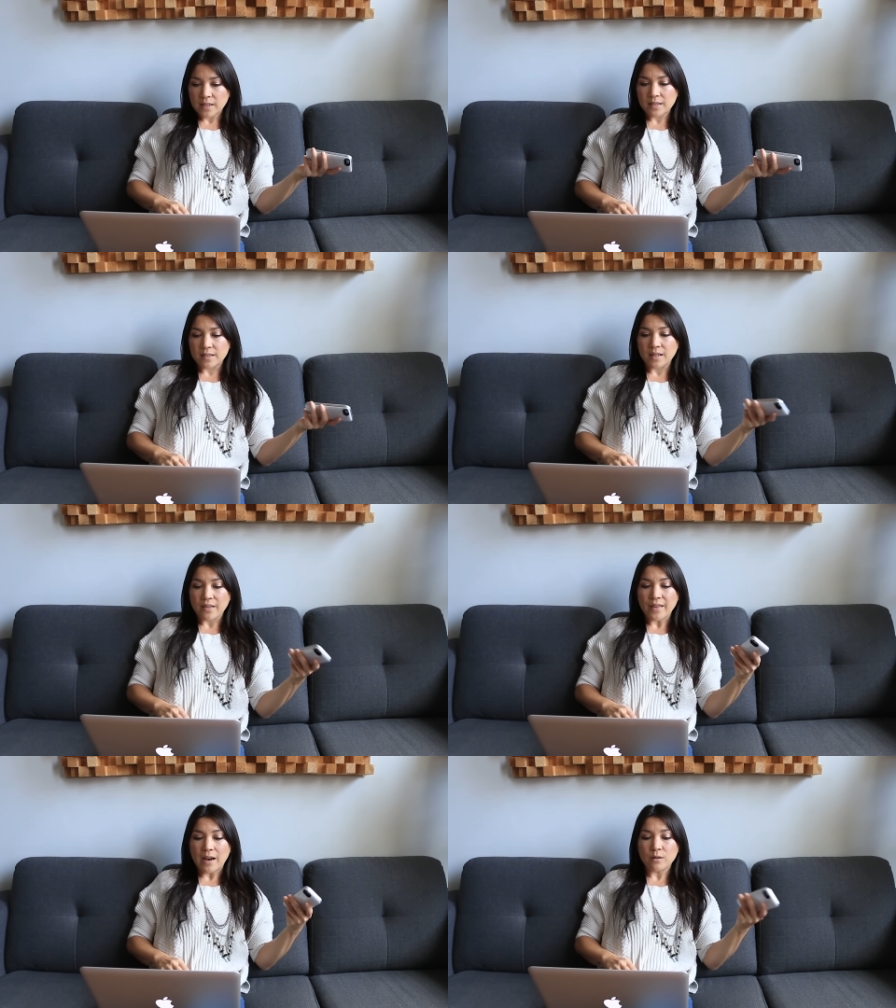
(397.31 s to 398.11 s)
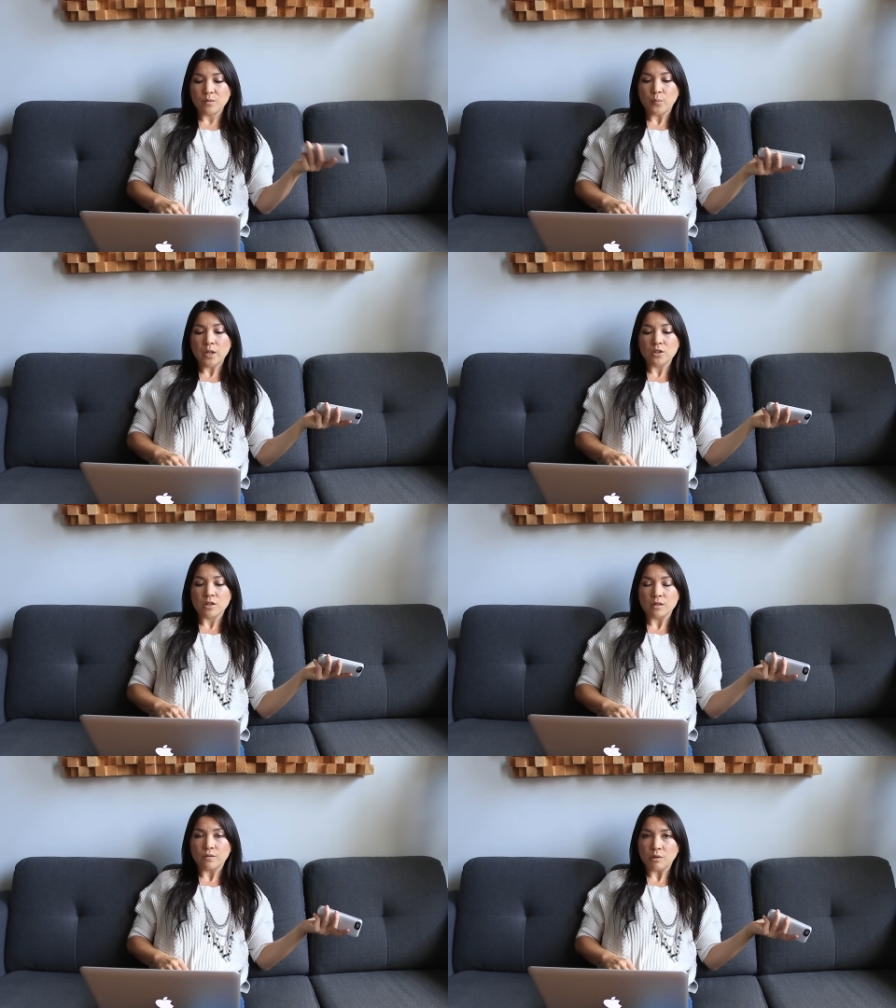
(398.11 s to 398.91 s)
need to see 1,000
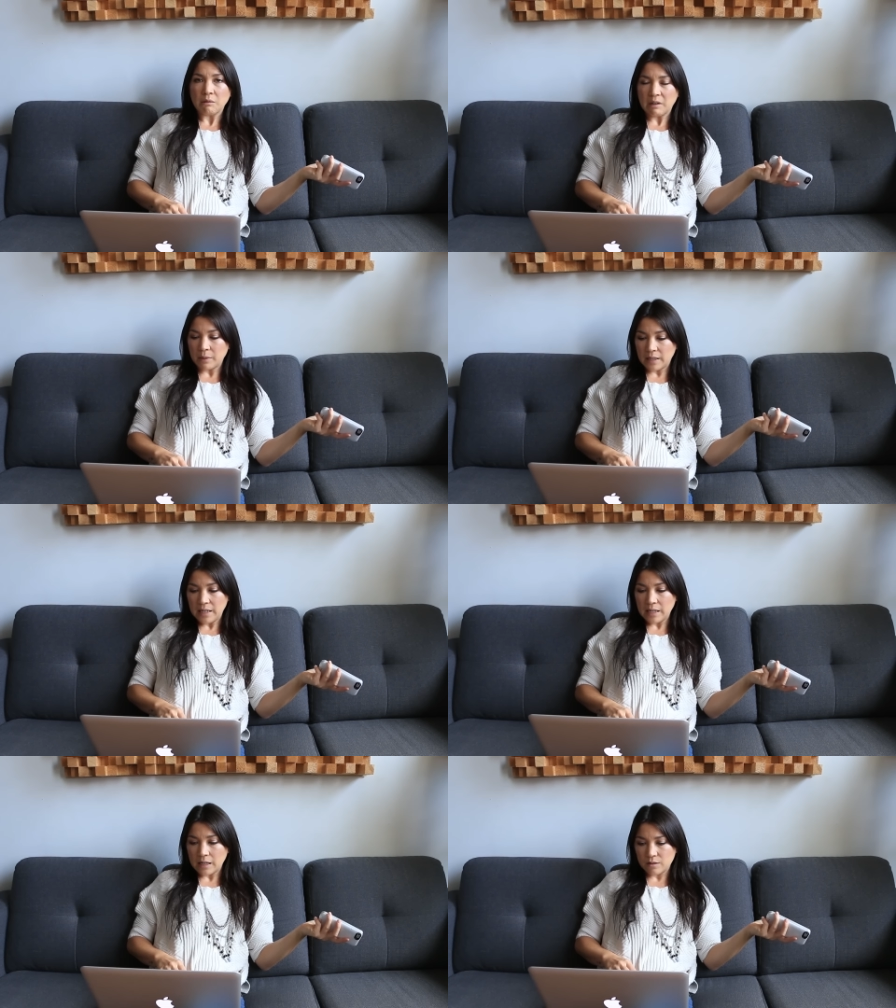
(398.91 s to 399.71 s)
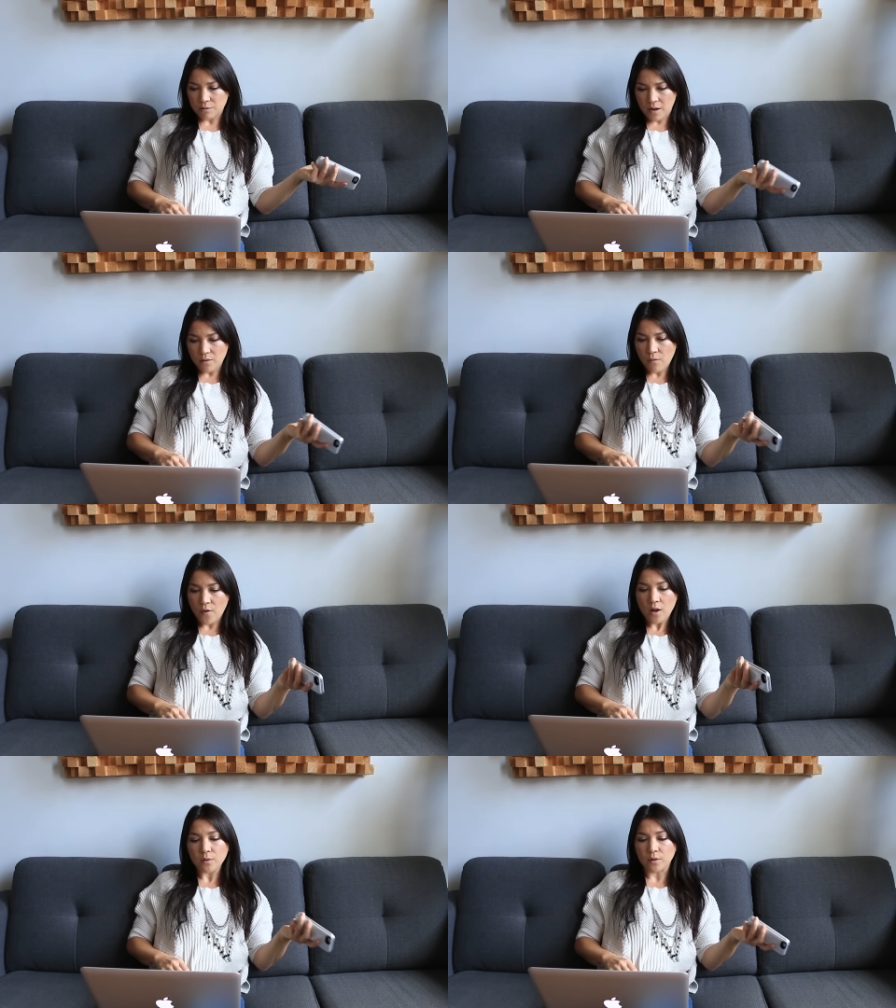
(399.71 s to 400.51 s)
pictures of you in a bikini. So I don't
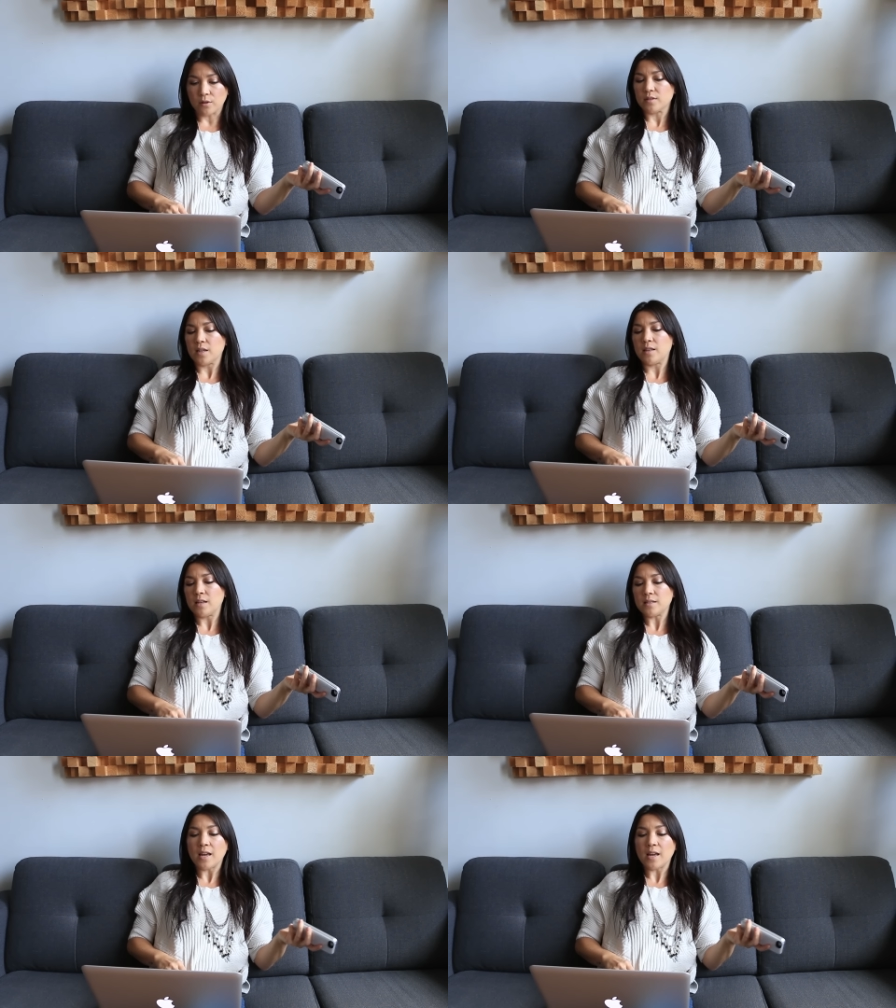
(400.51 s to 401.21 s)
follow girls like this.